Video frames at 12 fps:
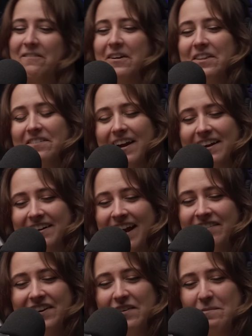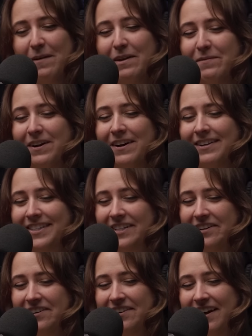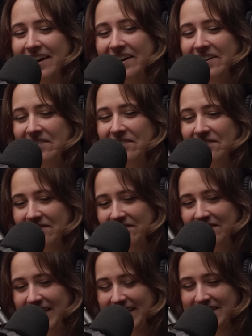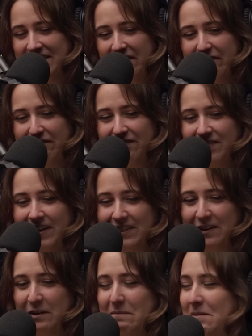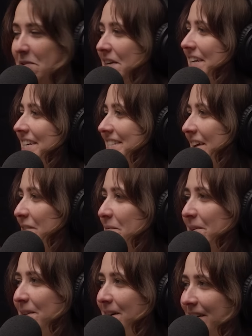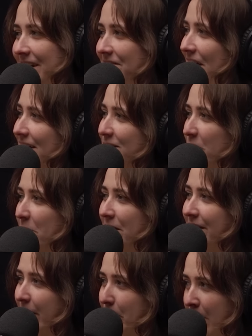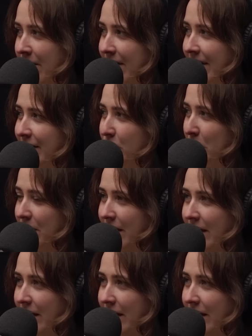For the record, I've never been, but also because of like the communities that we belong in, I've had so many like punk kids be